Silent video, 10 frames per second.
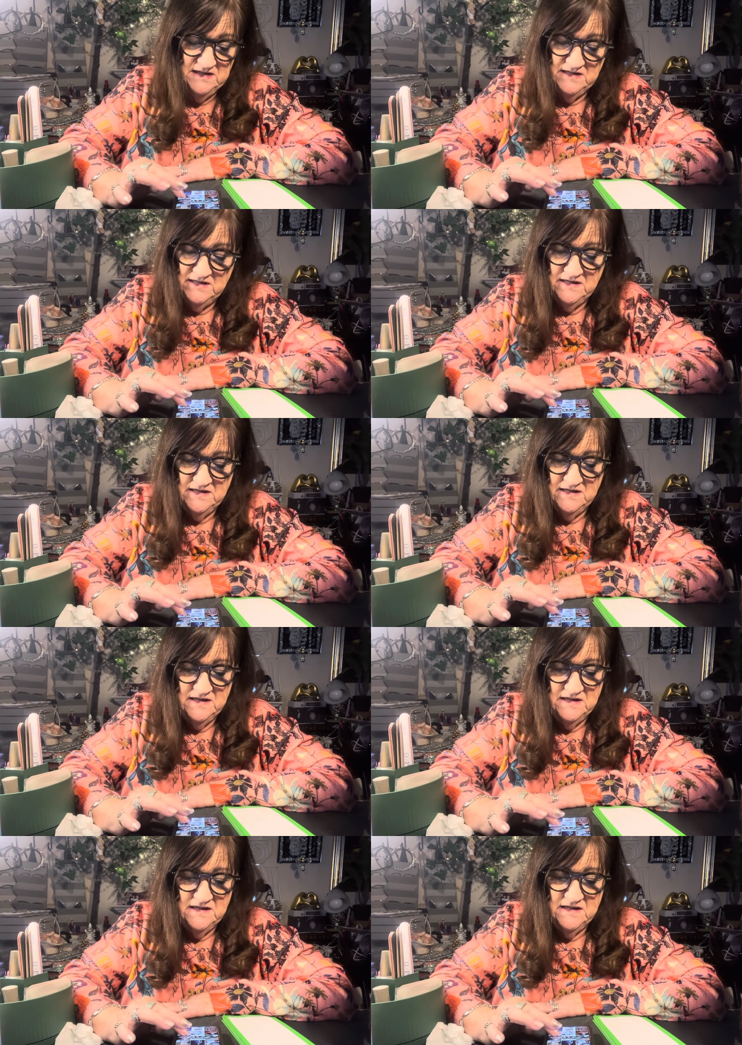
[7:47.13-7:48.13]

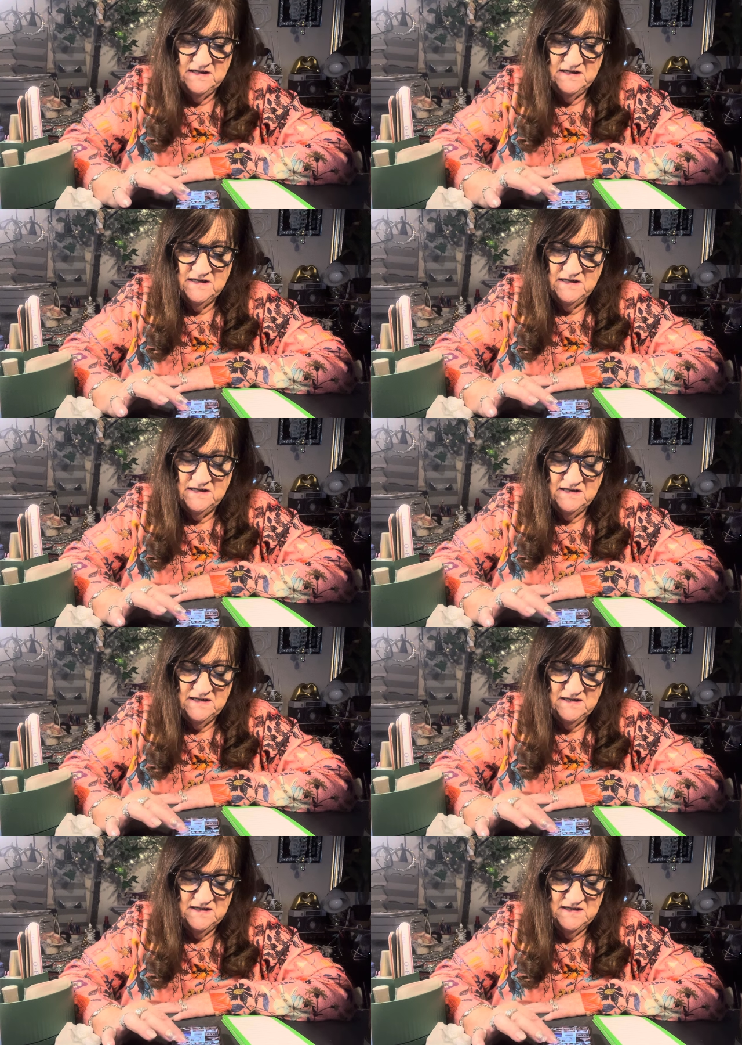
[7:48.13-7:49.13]

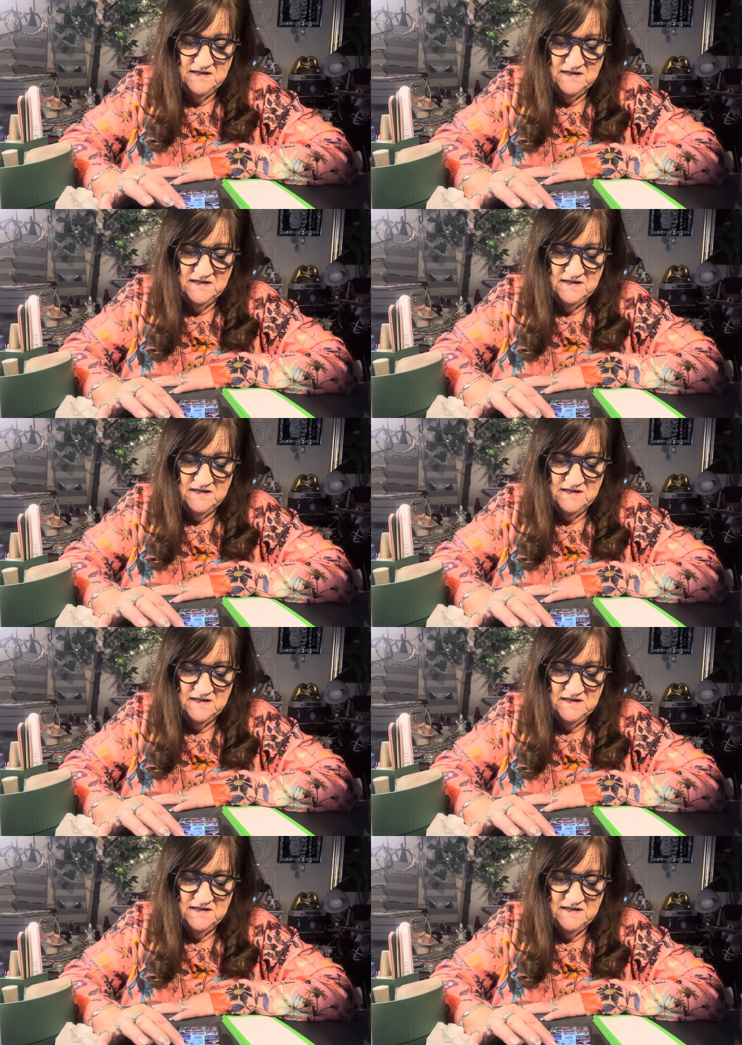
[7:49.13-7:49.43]
Nothing is said.